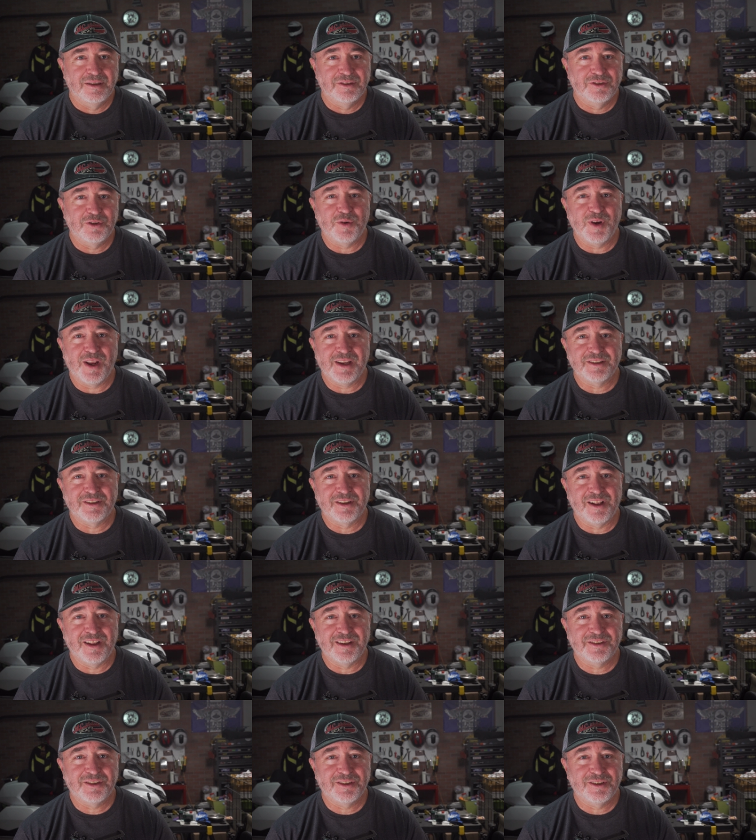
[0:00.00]
So next,
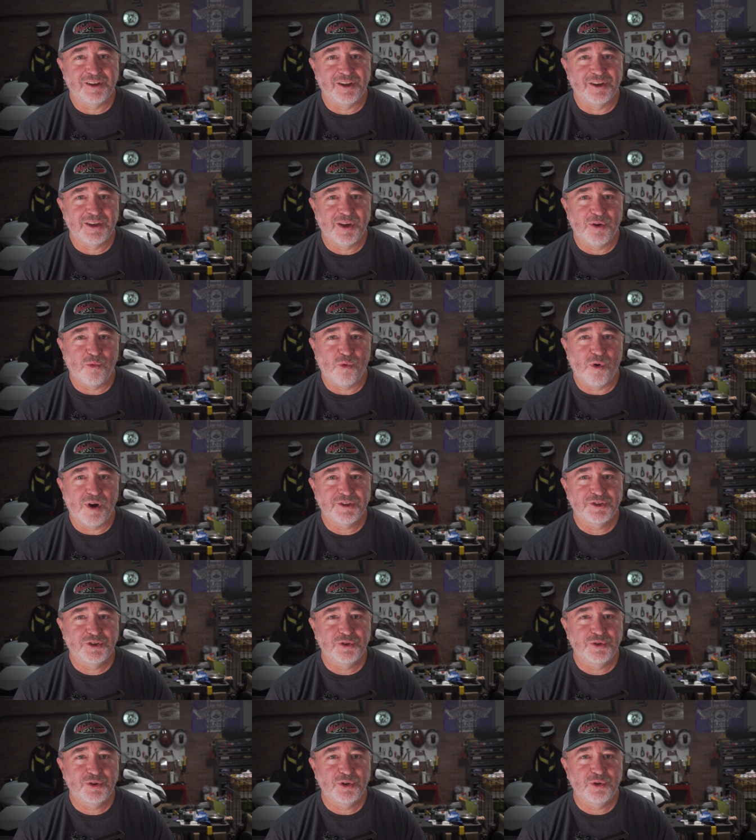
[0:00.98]
let's look at
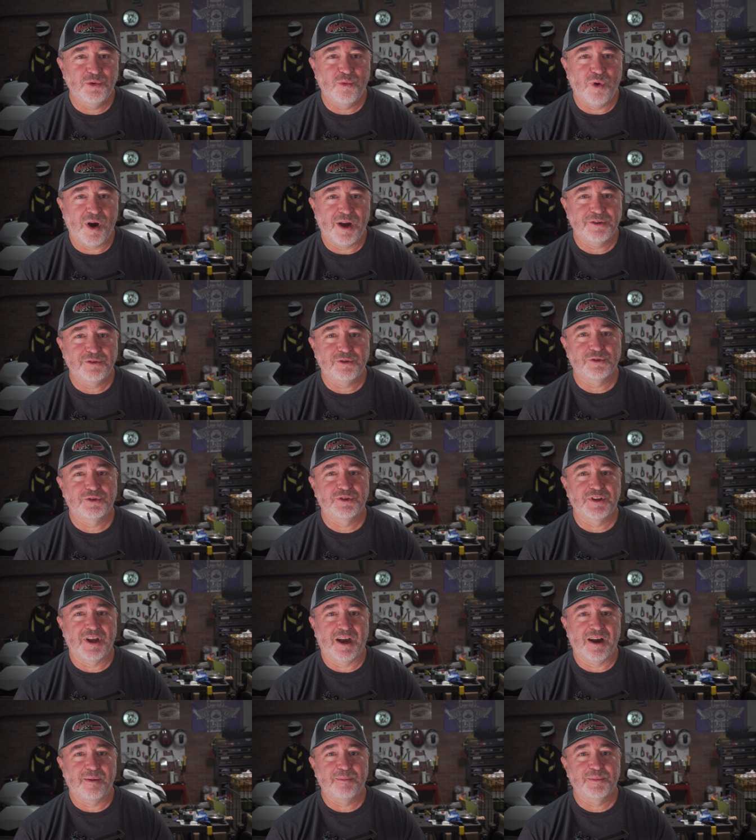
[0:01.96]
what you do while you're
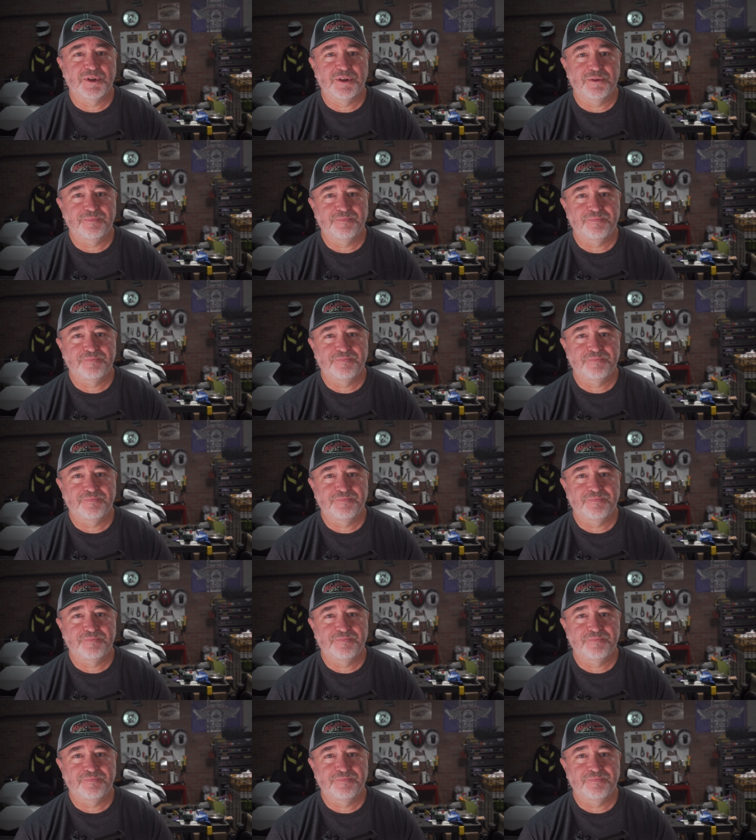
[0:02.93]
stopped.